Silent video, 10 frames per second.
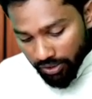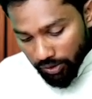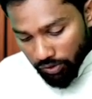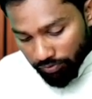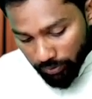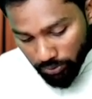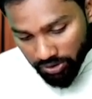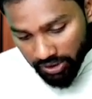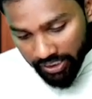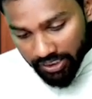if you could
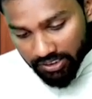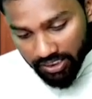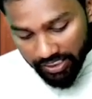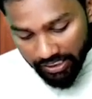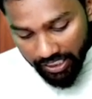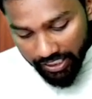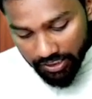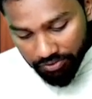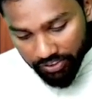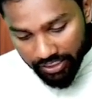see, sir,
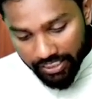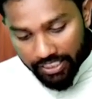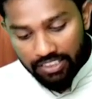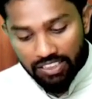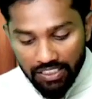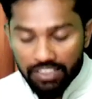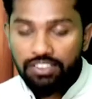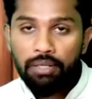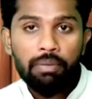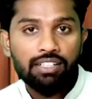India's we are getting
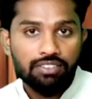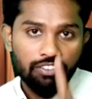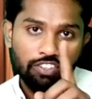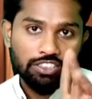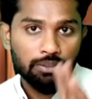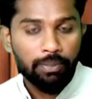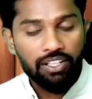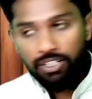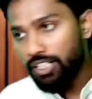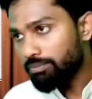33 marks, sir, first
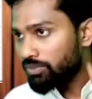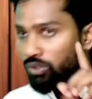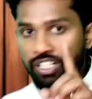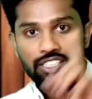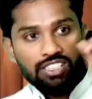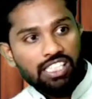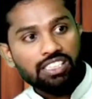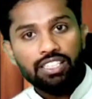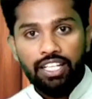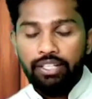priority. Okay,
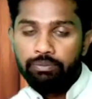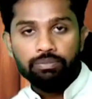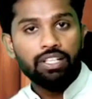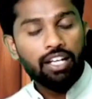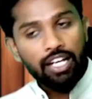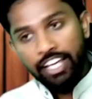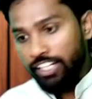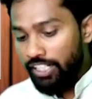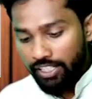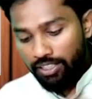section A, I
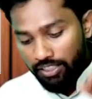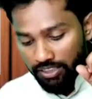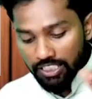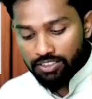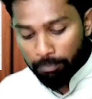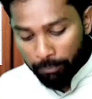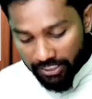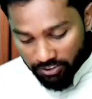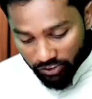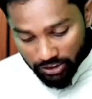agree, that is the
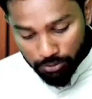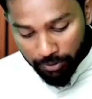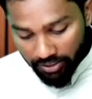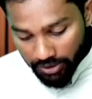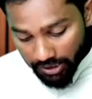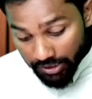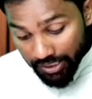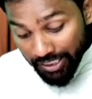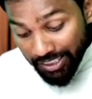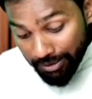first priority.
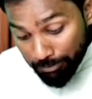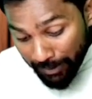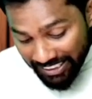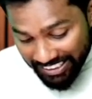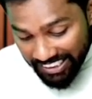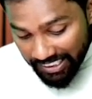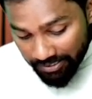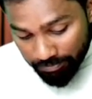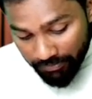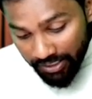But
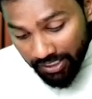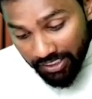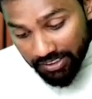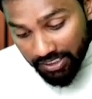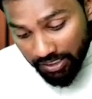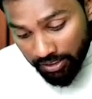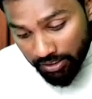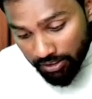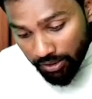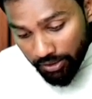then
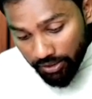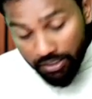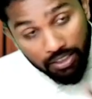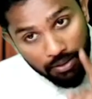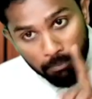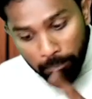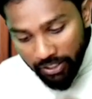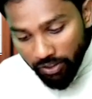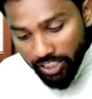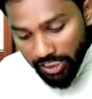the
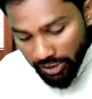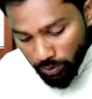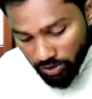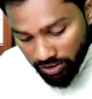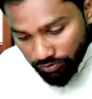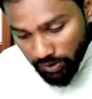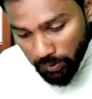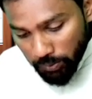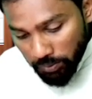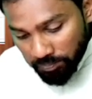priority you shift
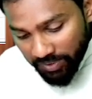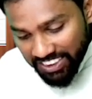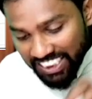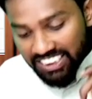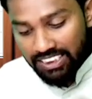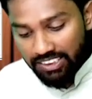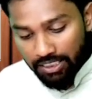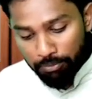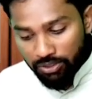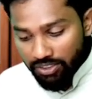to section
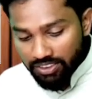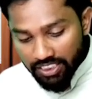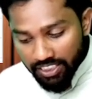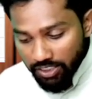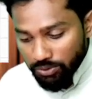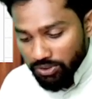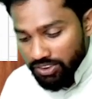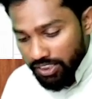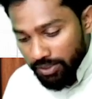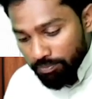C, because here you could
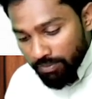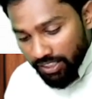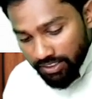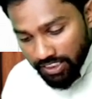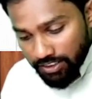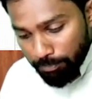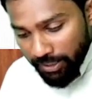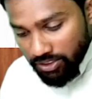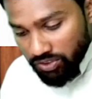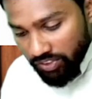see 6
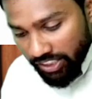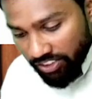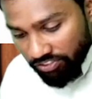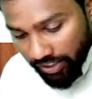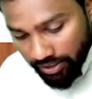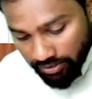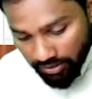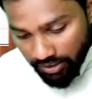plus 25